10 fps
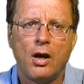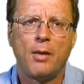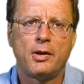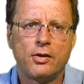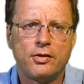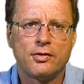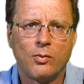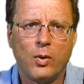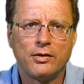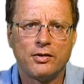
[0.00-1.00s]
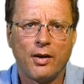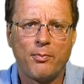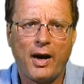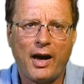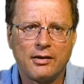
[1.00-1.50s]
and because it's a
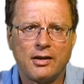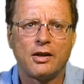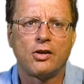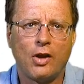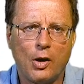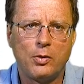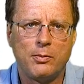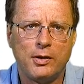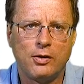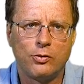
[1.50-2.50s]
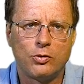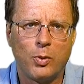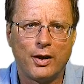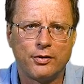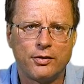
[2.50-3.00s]
one-time pad, it can only be used
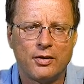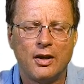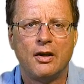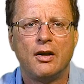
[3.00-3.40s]
once.